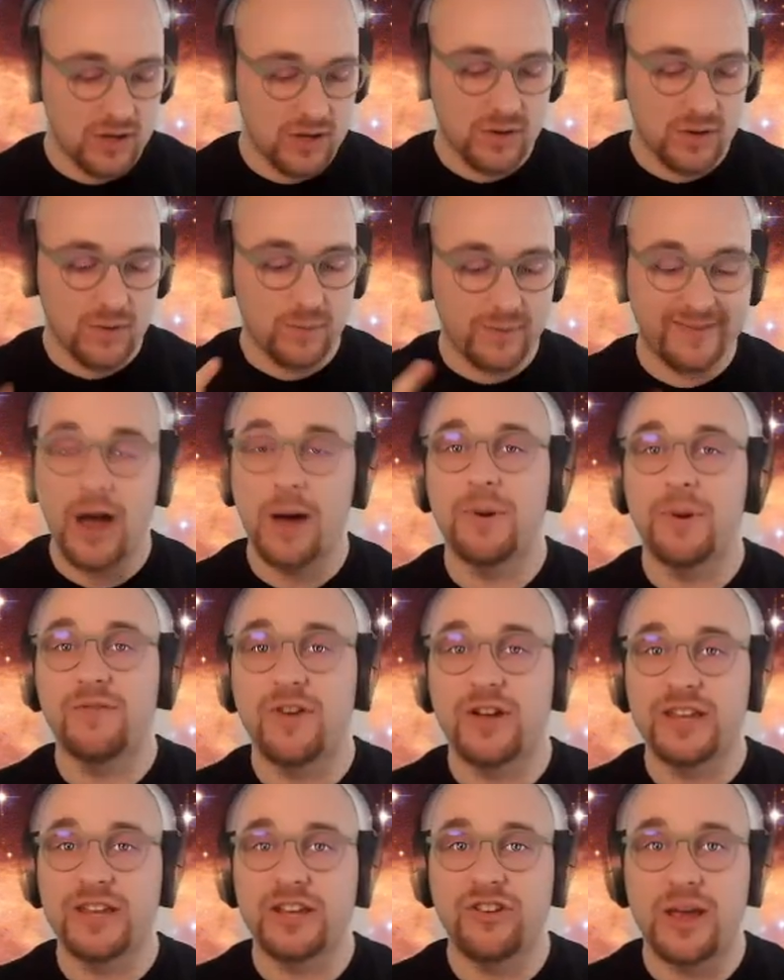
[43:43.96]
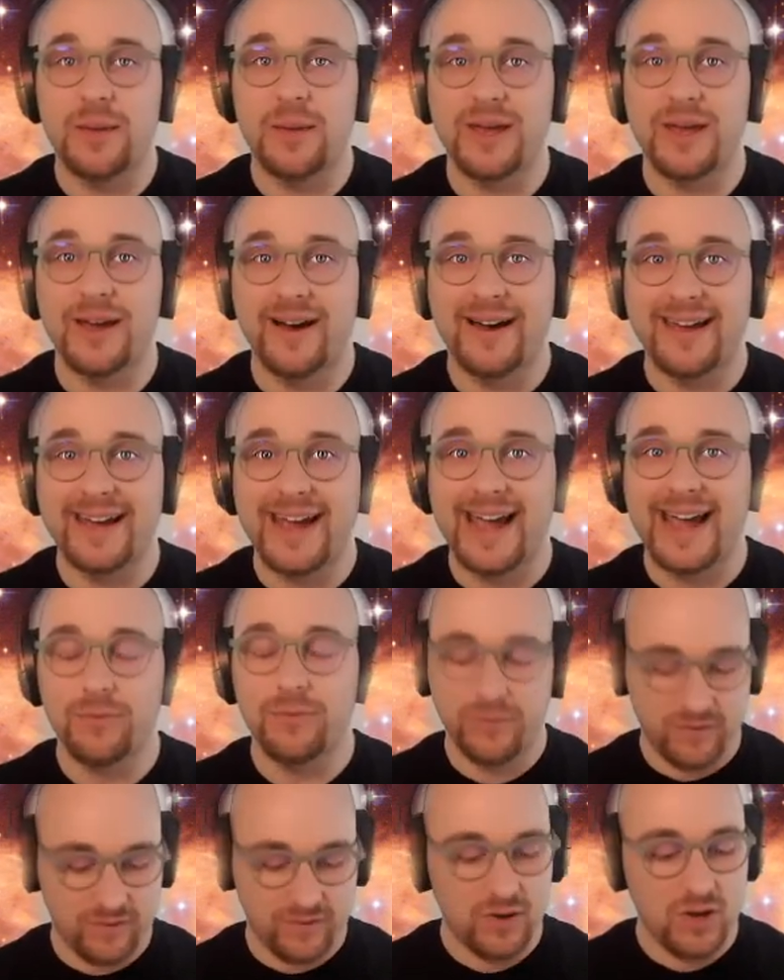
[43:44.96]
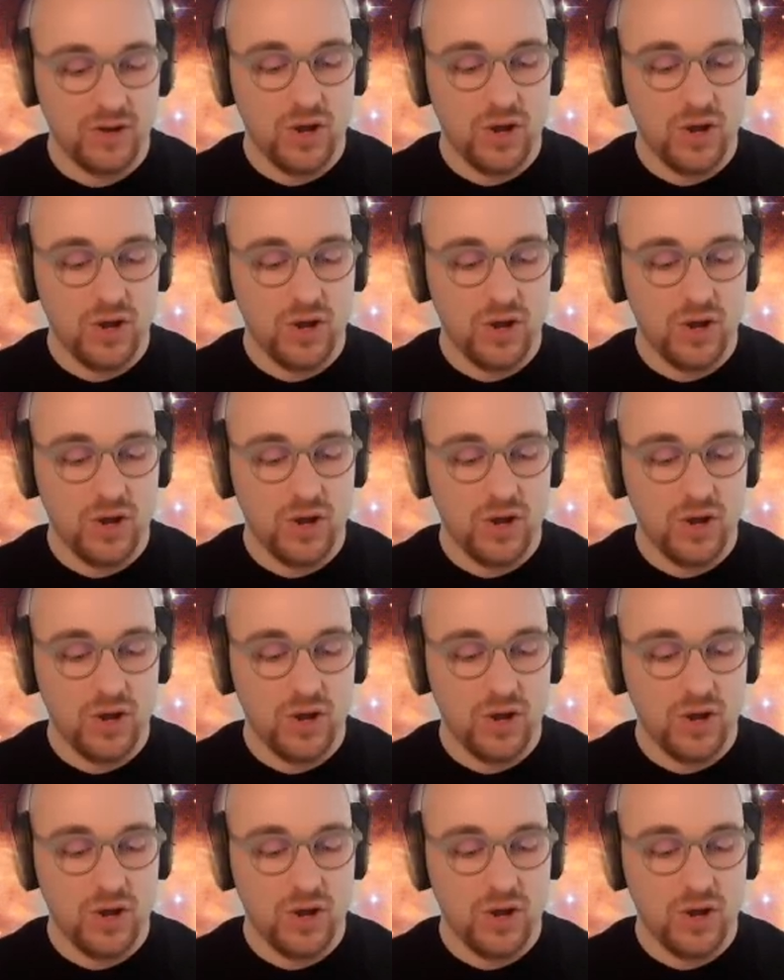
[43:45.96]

We set up a Vonage API account.